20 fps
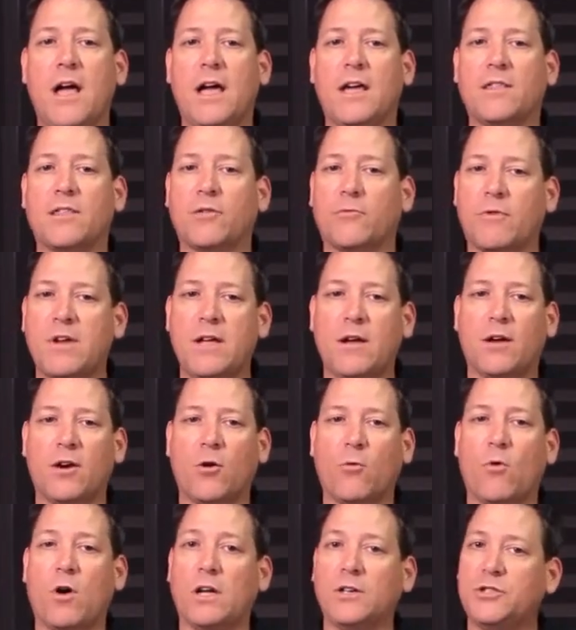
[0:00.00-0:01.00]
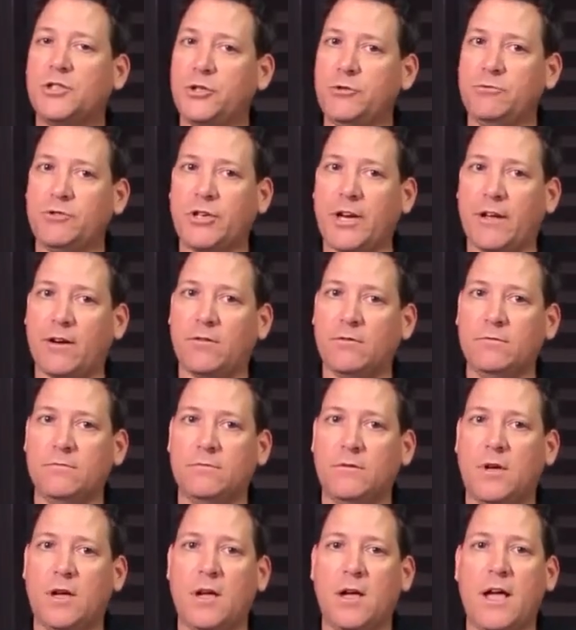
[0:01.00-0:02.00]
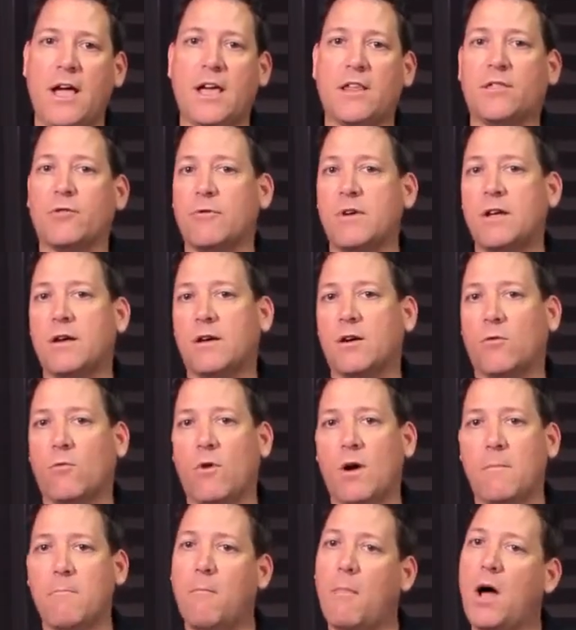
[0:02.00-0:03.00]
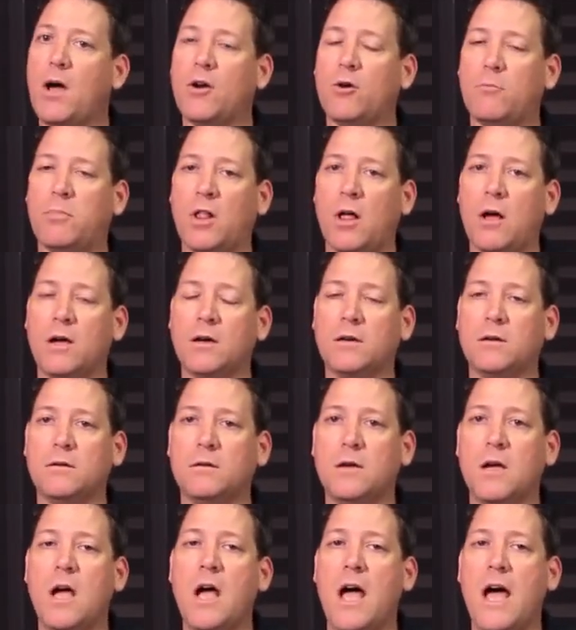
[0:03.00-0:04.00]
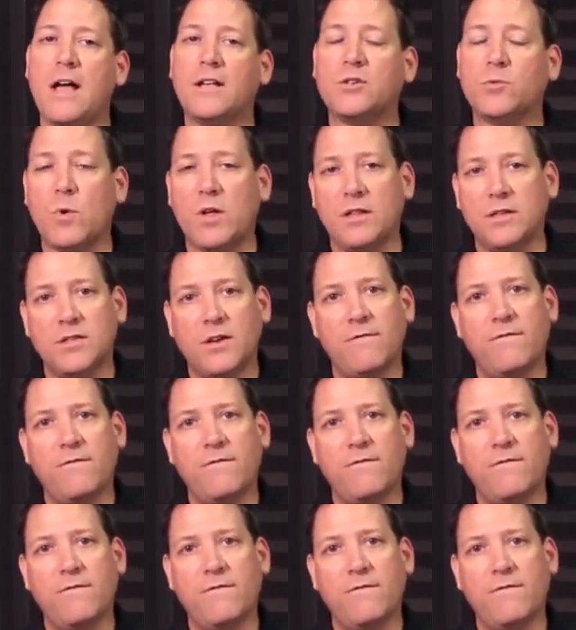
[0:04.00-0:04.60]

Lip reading: a 300 watt 2-channel, a 300 watt monoblock, as well as